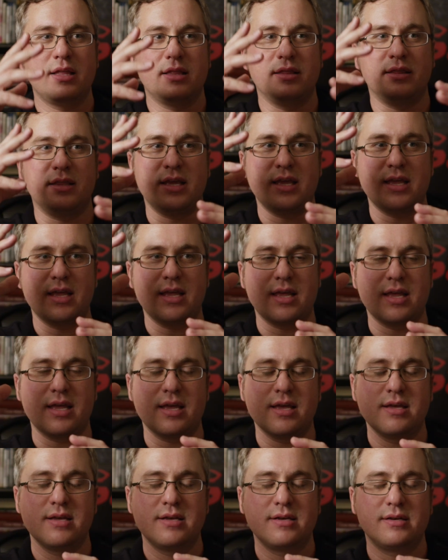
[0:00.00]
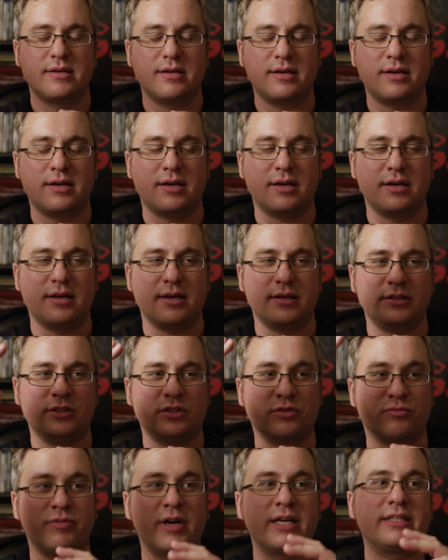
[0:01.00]
the
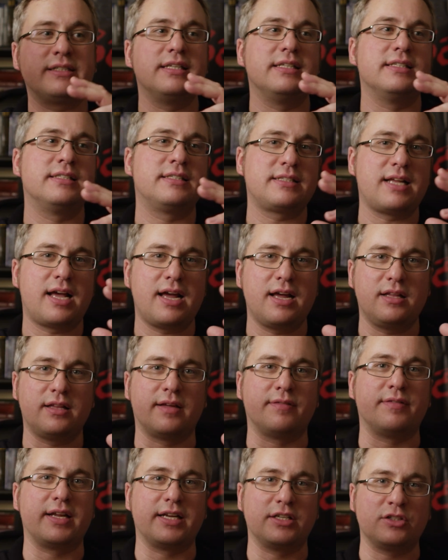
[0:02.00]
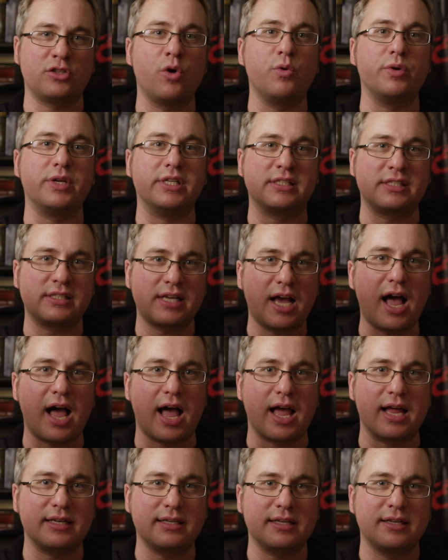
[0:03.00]
directing style of like Tony
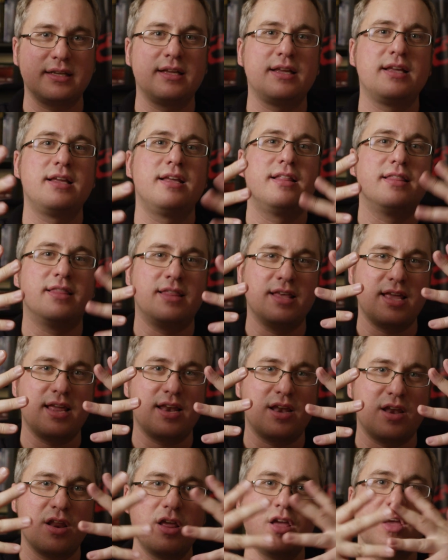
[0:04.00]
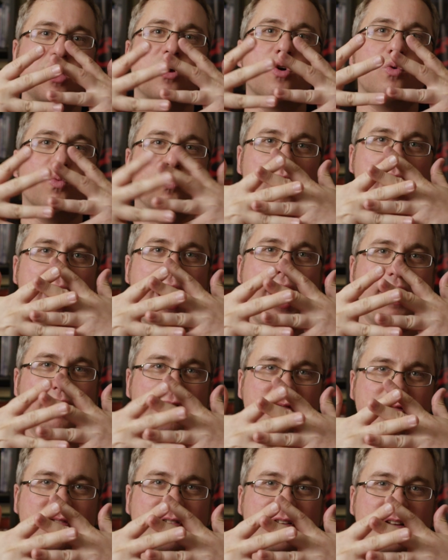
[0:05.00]
Scott, then we'll
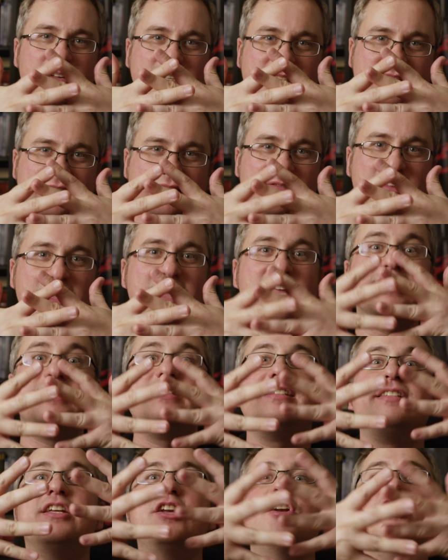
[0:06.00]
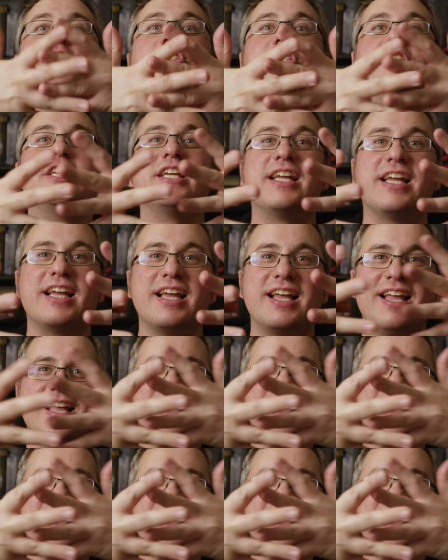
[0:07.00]
have synergy.